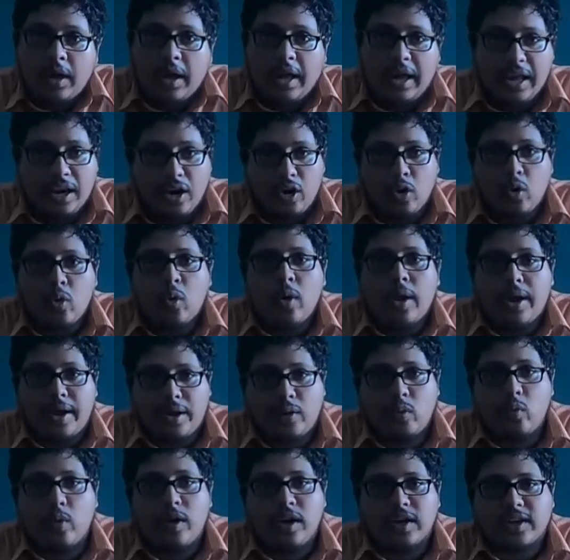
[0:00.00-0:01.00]
Hello
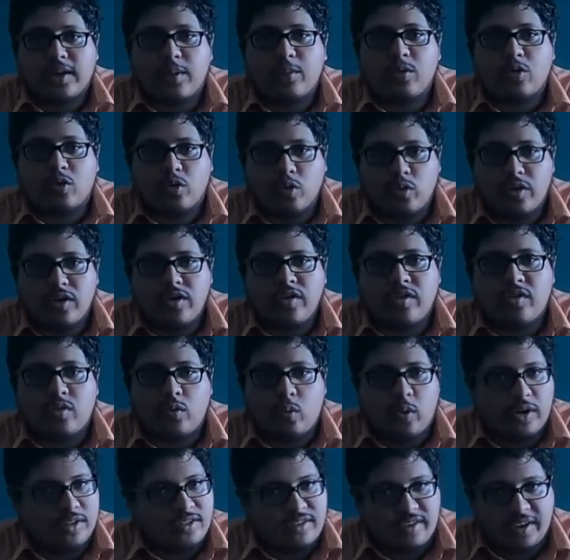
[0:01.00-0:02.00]
and welcome students
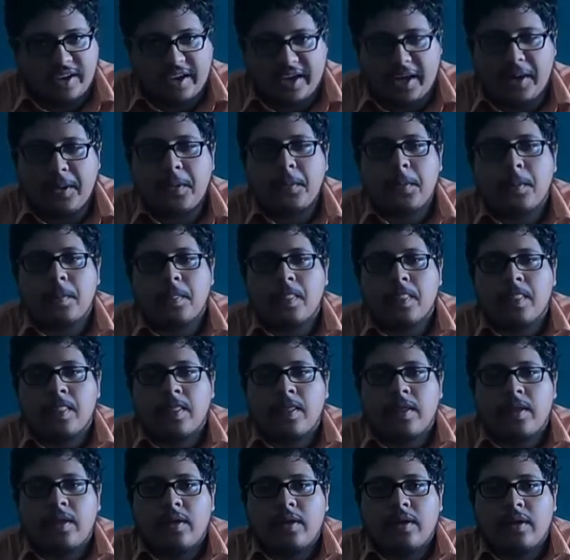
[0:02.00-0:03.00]
once
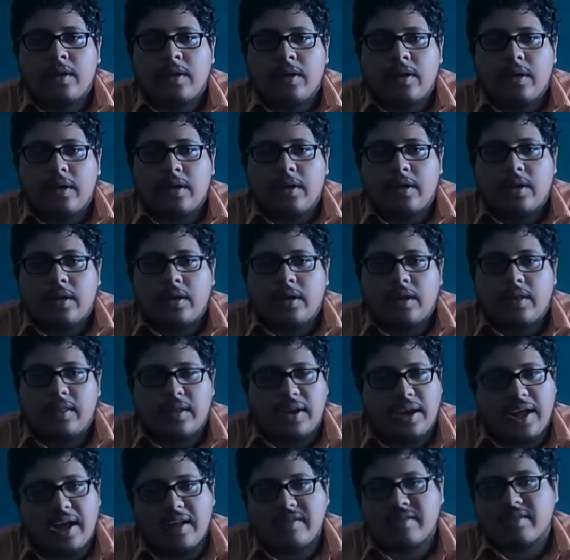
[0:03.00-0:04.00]
again. In
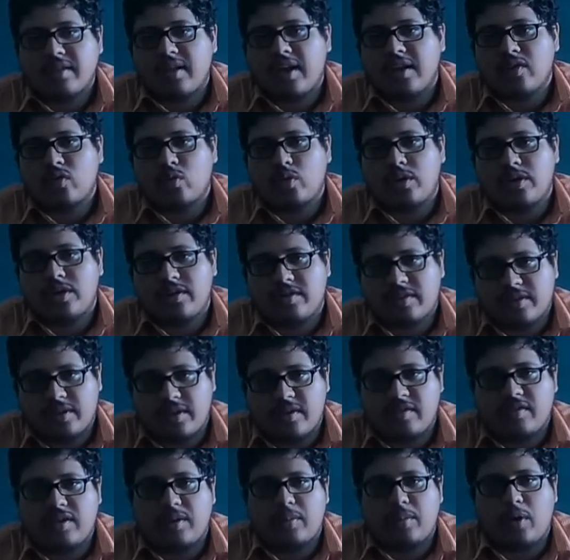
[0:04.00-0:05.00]
the last class we
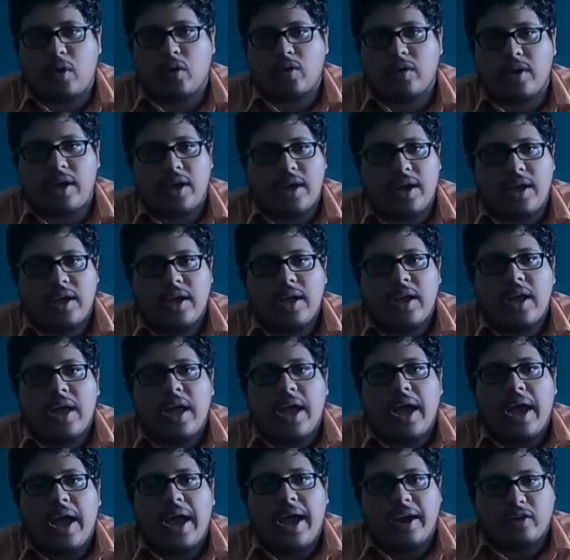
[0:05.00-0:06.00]
discussed
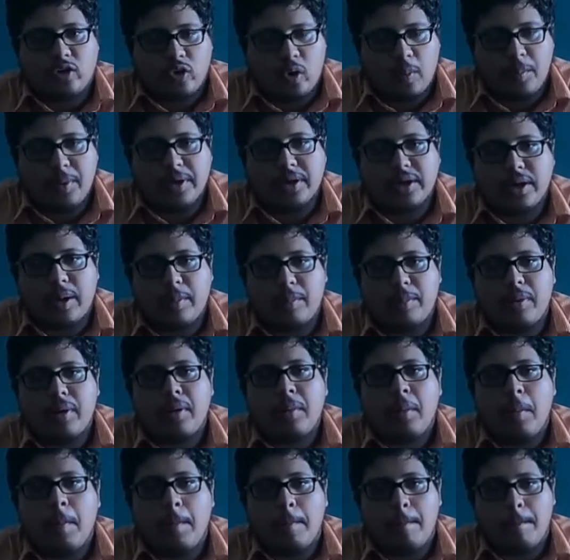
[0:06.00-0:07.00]
about atomic
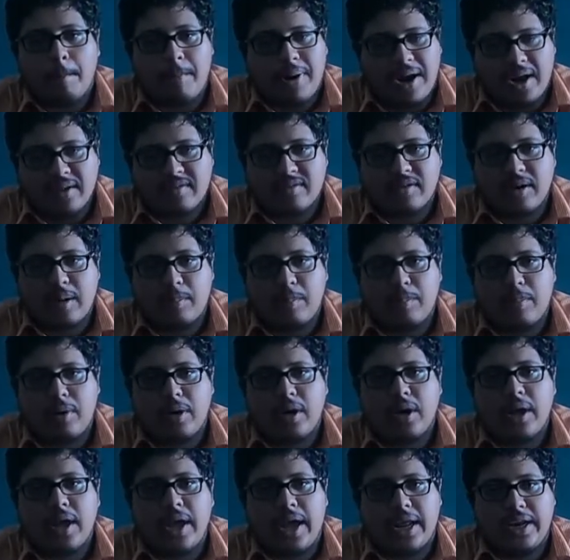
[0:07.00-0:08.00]
number, mass
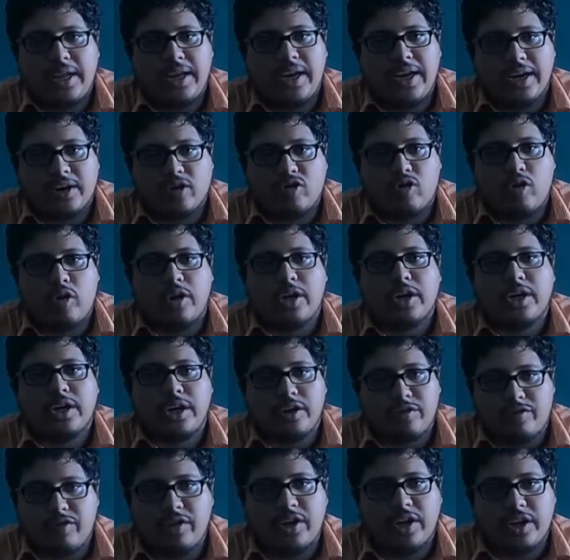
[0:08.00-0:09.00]
number and electronic
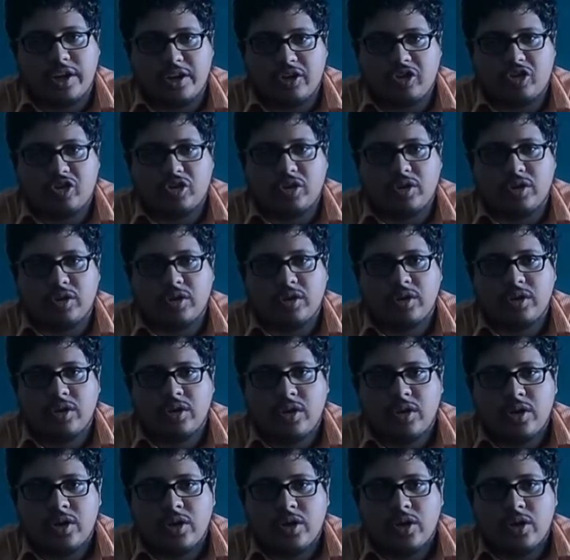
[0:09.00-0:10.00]

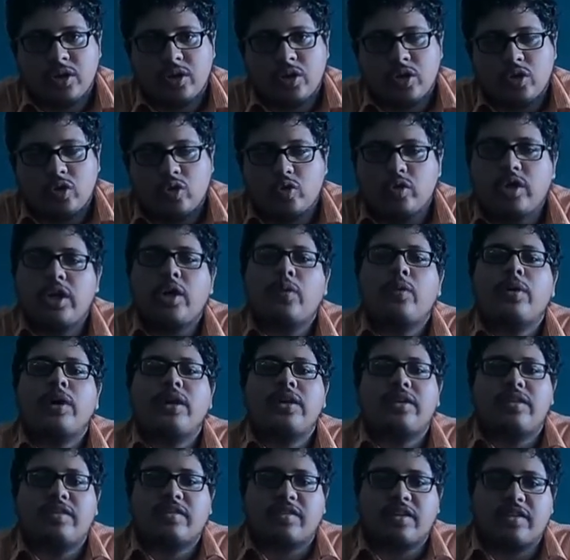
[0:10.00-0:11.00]
configuration. Today we
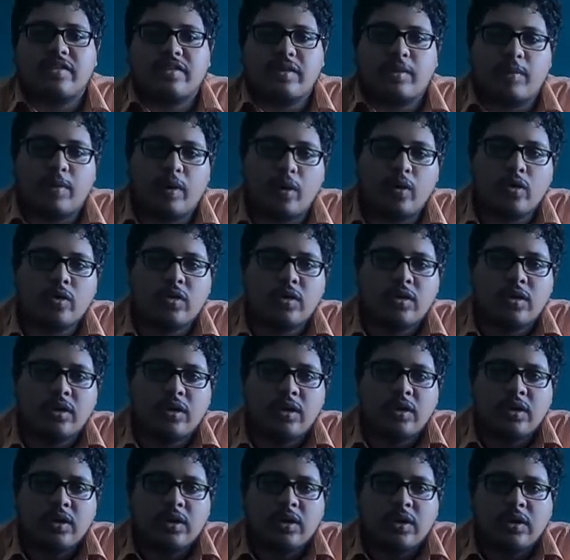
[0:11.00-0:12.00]
will discuss
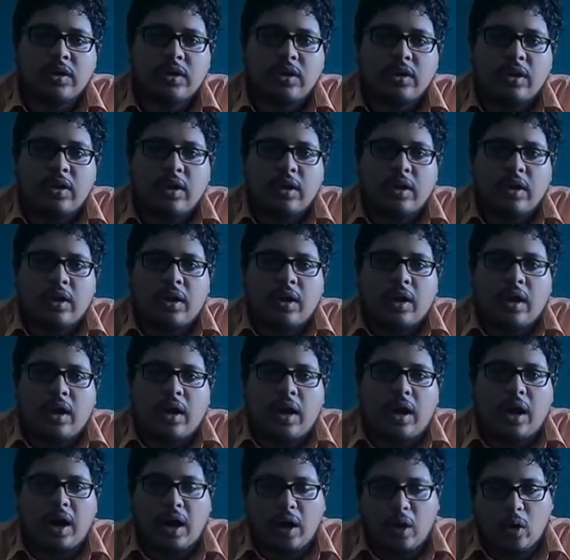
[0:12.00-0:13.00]
about
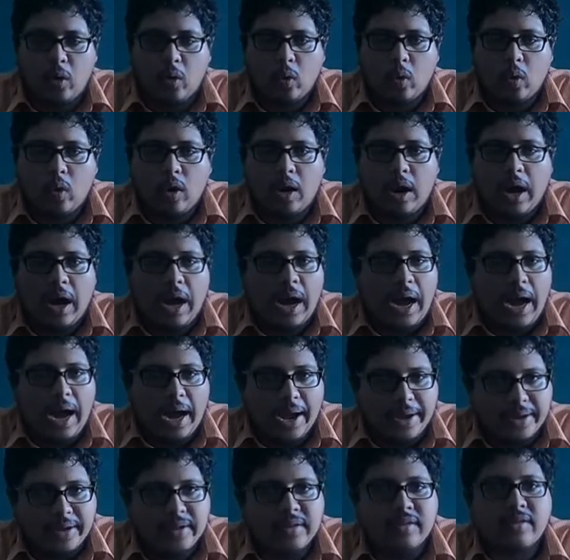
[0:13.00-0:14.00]
how
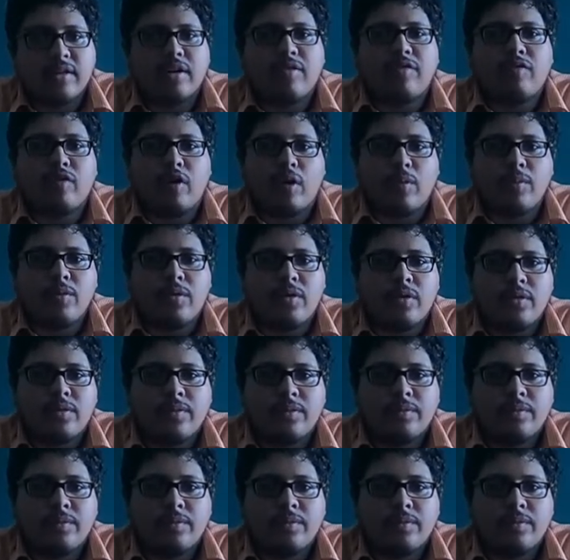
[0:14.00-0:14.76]
ions are formed,